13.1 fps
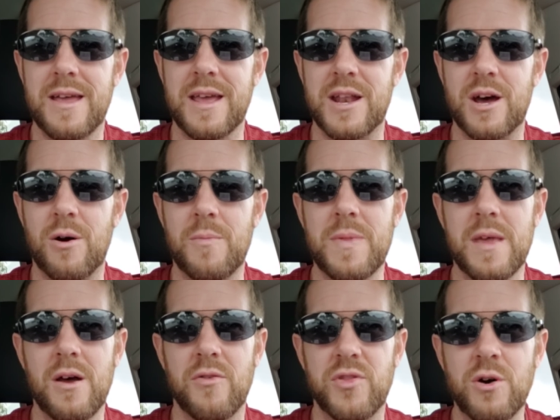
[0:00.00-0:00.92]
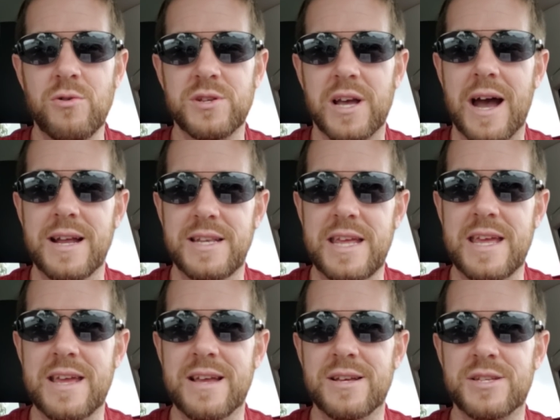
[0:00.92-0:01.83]
you know, those
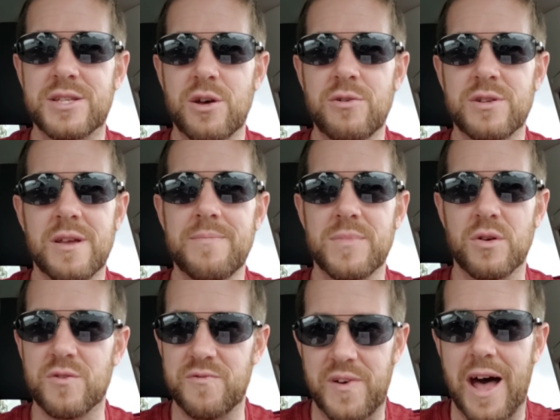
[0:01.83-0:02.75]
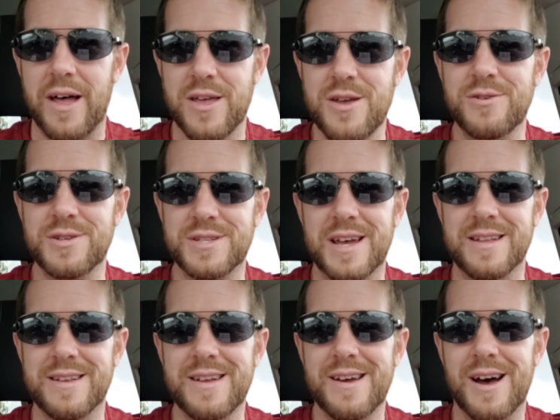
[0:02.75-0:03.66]
ideas, those values
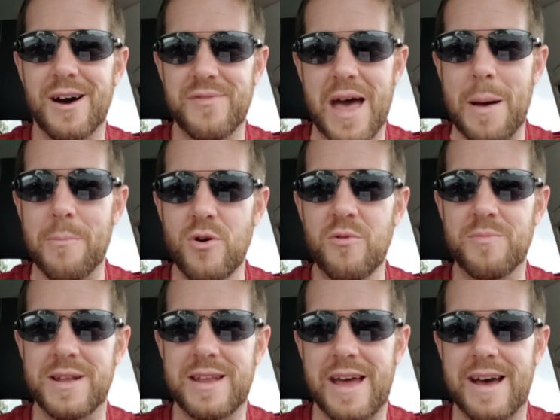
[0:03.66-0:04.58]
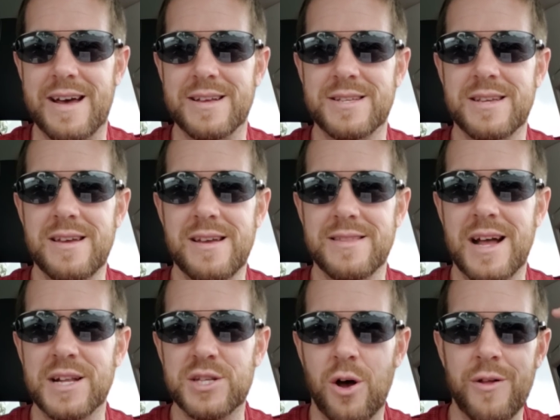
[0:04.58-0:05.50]
that of that movement has,
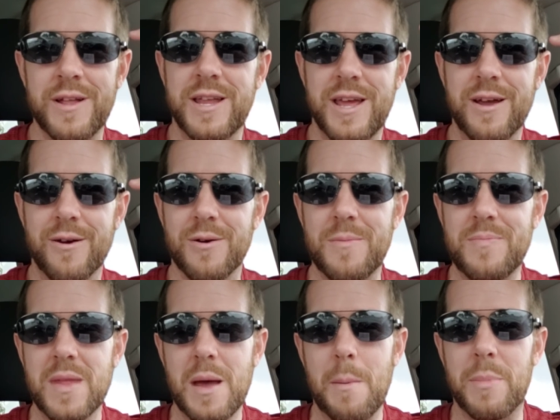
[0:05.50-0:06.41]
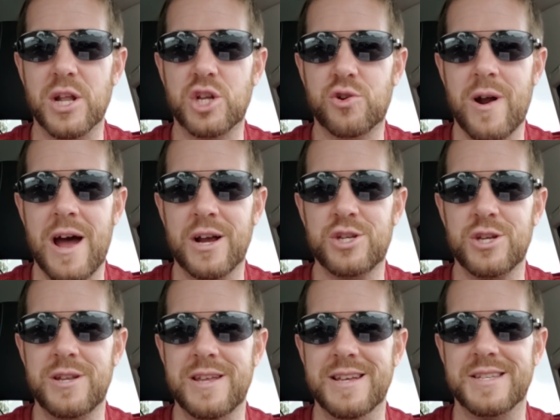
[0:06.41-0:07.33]
that's all in here. But
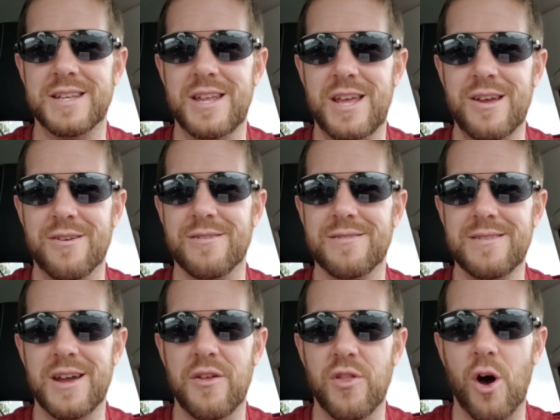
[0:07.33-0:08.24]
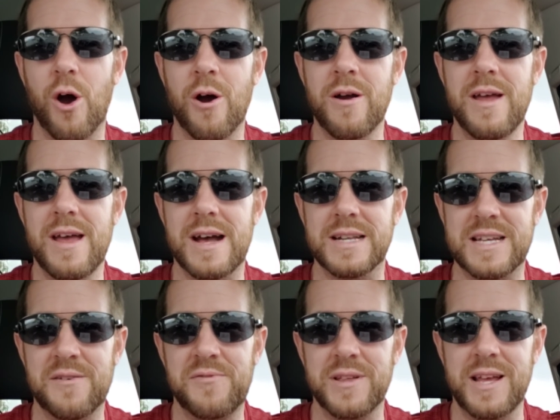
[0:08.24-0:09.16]
attraction is in here, in the heart, and
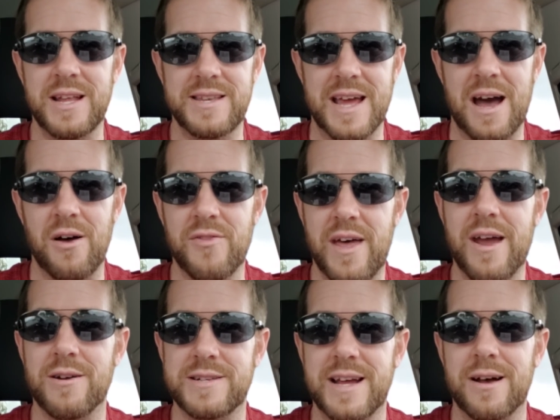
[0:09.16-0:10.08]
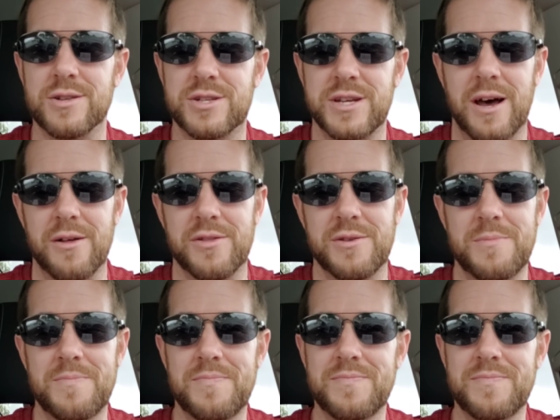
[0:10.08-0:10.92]
definitely down there, down south.